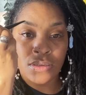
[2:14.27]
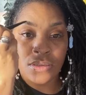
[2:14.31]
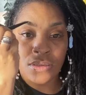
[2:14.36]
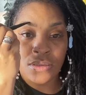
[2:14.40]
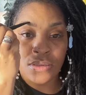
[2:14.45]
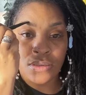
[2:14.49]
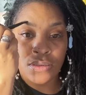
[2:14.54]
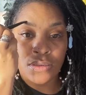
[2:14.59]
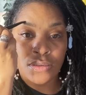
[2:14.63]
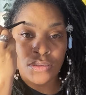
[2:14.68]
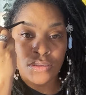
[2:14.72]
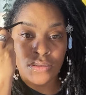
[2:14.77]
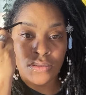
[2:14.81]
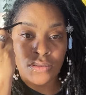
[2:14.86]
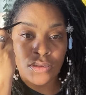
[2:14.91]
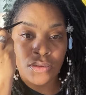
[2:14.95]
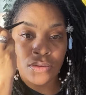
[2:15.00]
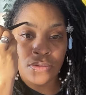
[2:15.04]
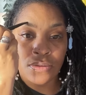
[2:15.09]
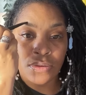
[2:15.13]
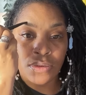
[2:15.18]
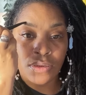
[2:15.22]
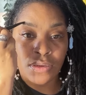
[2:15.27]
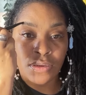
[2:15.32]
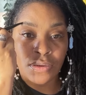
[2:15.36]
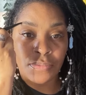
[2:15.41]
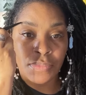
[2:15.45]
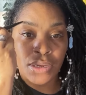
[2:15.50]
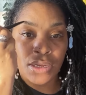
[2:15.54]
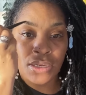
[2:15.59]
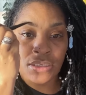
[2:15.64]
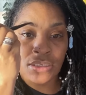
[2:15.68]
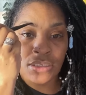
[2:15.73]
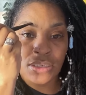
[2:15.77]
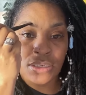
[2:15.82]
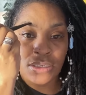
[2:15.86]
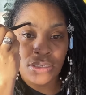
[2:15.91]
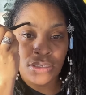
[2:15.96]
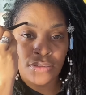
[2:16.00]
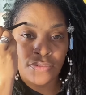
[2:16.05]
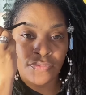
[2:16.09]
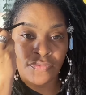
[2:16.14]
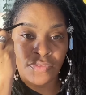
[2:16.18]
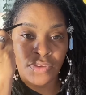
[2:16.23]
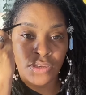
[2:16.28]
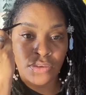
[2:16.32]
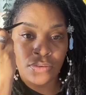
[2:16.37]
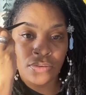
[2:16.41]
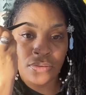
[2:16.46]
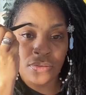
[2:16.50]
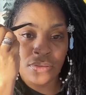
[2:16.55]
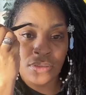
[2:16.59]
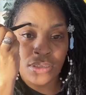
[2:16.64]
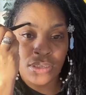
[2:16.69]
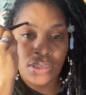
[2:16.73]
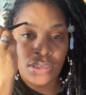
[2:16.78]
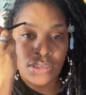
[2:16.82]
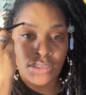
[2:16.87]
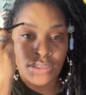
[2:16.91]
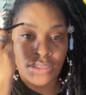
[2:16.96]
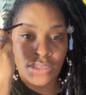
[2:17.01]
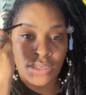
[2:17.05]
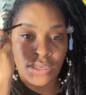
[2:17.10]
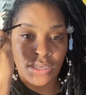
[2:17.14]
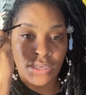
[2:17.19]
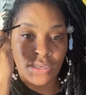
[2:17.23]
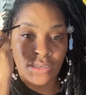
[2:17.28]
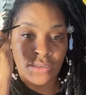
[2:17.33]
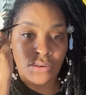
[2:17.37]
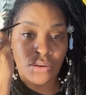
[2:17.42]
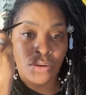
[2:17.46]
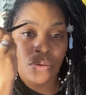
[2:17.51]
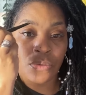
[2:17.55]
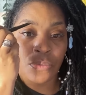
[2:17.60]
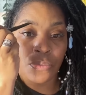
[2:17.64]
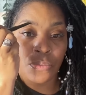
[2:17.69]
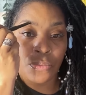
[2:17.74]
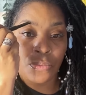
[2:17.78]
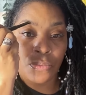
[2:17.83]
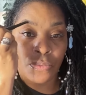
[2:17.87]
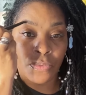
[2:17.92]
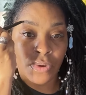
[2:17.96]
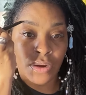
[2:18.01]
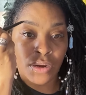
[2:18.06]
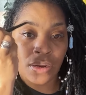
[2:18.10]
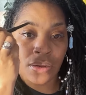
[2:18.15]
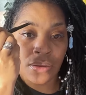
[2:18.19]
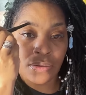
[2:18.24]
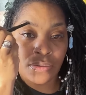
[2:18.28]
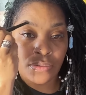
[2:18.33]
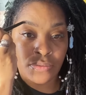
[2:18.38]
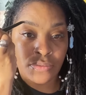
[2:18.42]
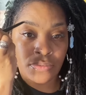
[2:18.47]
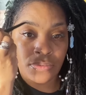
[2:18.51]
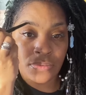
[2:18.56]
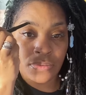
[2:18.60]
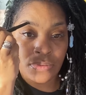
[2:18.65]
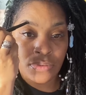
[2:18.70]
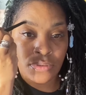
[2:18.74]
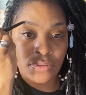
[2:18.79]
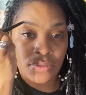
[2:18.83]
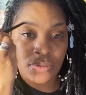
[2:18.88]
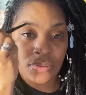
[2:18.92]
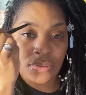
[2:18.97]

So yep, I just fill these in around